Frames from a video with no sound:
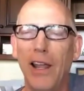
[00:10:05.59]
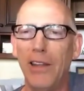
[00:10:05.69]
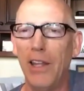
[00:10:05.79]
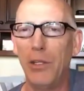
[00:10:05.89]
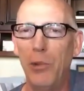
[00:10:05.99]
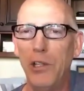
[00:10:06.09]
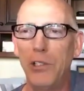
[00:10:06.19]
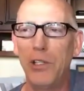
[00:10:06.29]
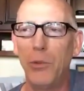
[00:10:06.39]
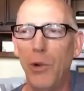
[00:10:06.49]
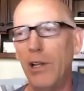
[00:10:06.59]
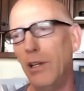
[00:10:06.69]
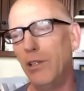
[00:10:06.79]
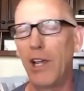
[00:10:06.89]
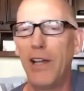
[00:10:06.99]
And then the president went
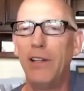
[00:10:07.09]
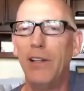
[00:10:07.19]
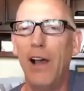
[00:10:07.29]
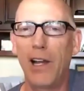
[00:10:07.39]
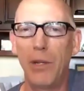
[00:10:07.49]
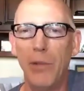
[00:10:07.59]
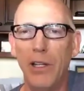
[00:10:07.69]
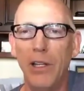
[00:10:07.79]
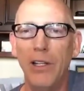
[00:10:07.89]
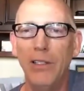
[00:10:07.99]
and signed a document